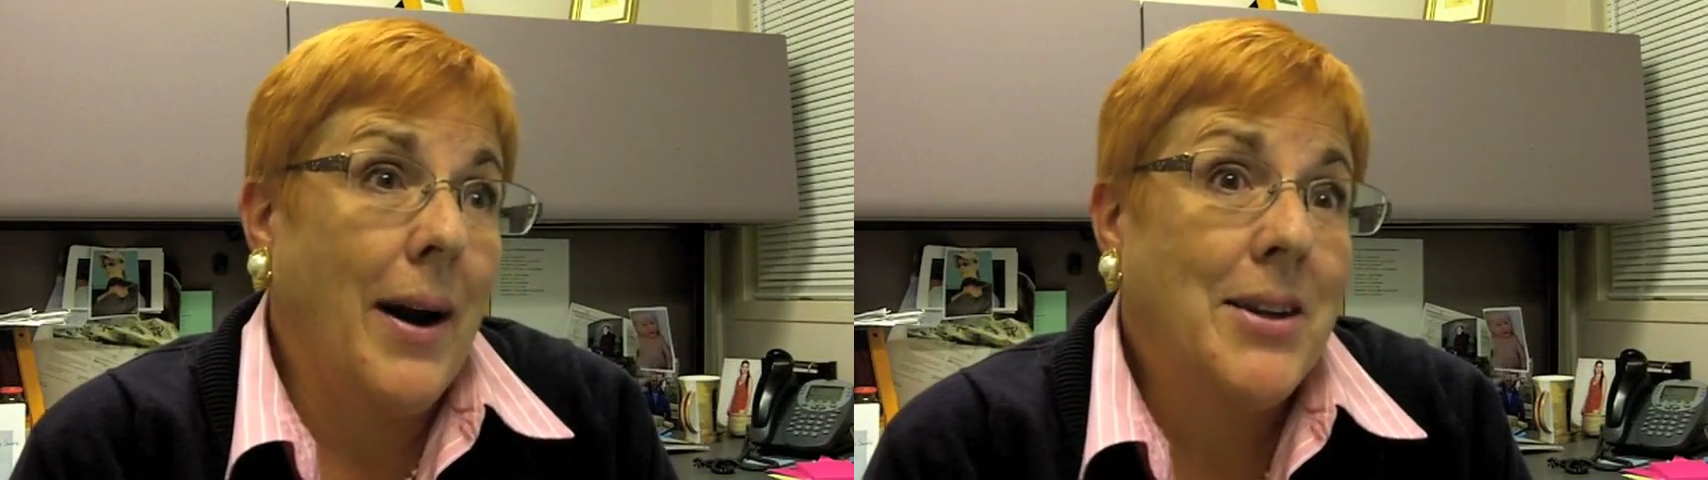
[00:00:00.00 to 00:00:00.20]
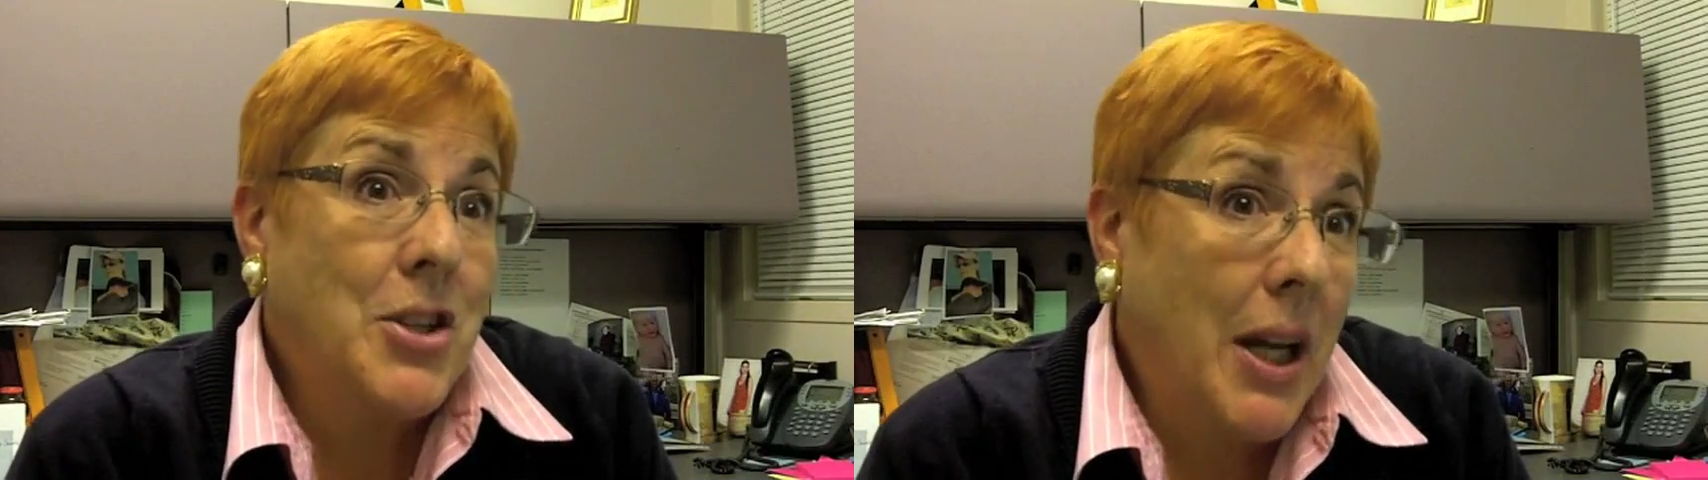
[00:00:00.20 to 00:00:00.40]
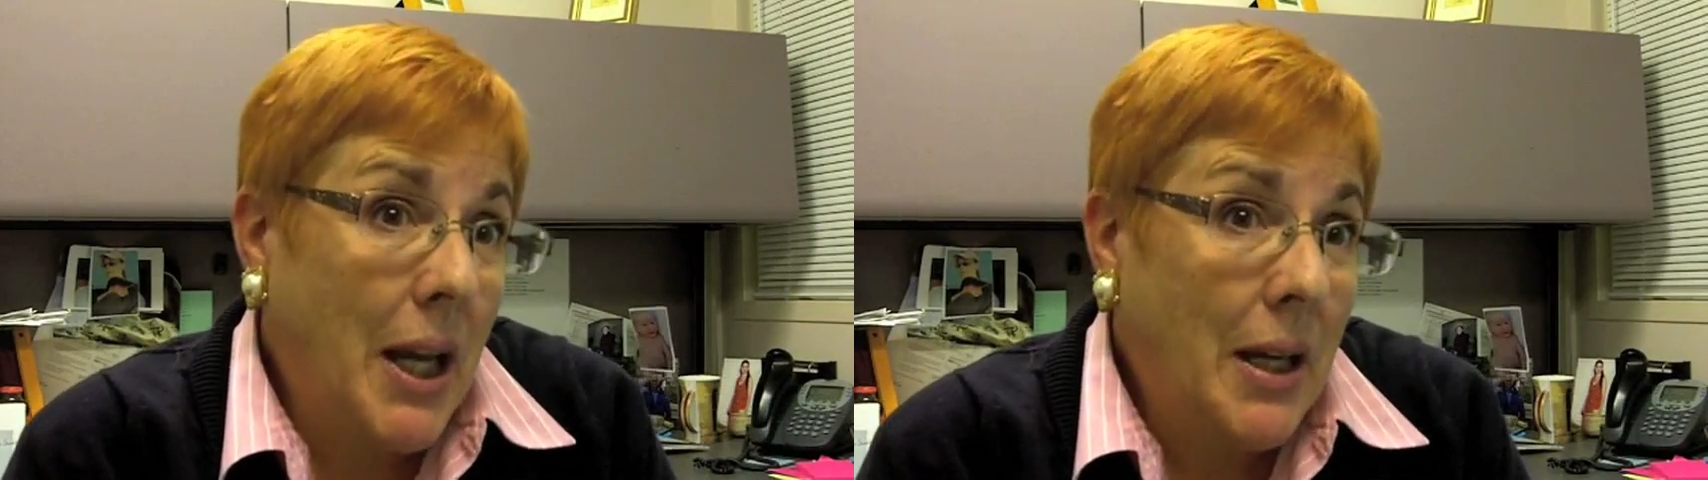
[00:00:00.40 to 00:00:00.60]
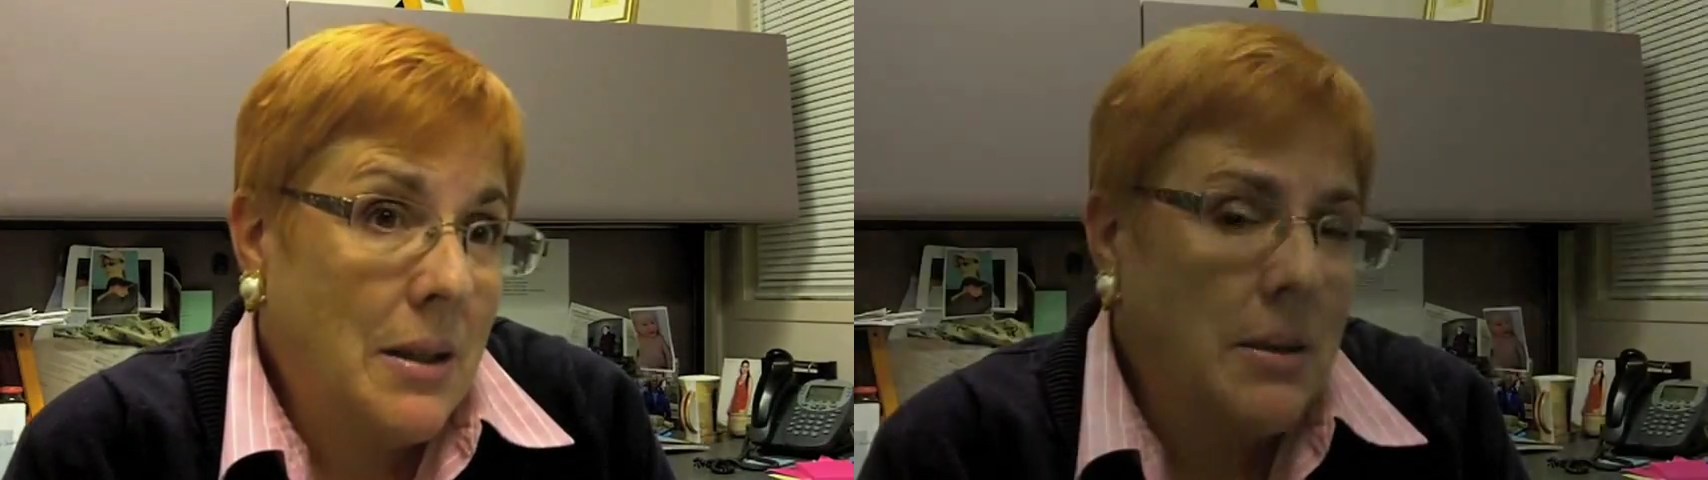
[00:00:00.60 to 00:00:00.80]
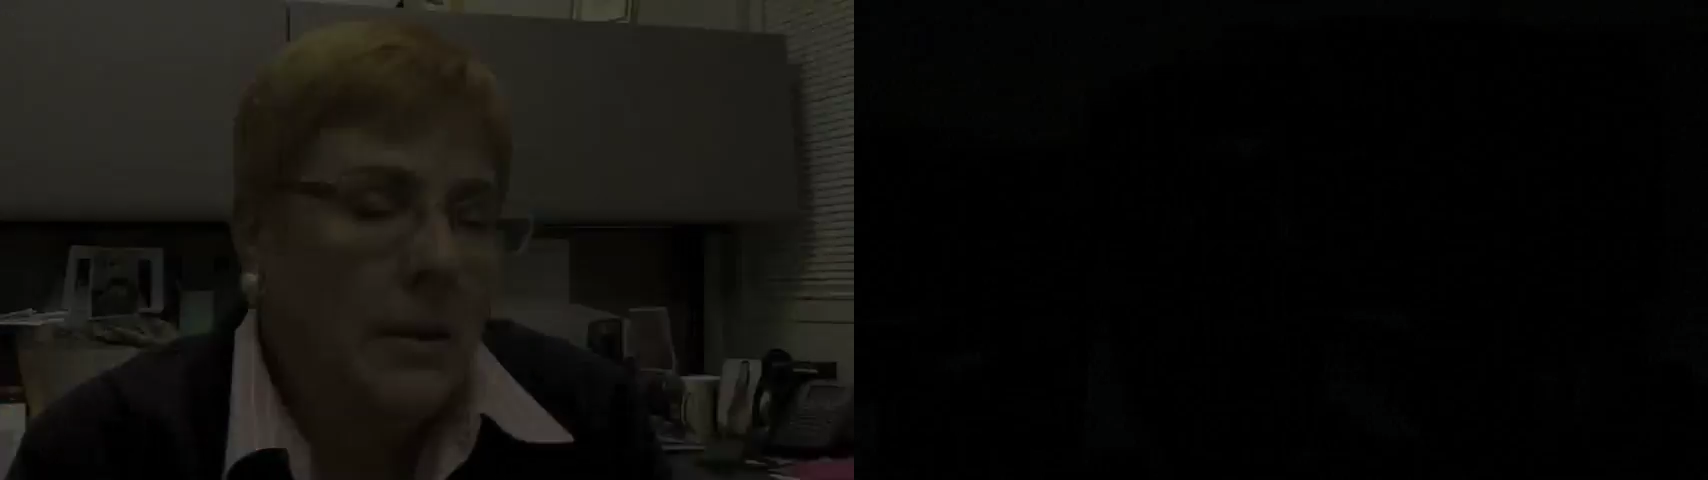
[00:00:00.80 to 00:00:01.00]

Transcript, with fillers: educated.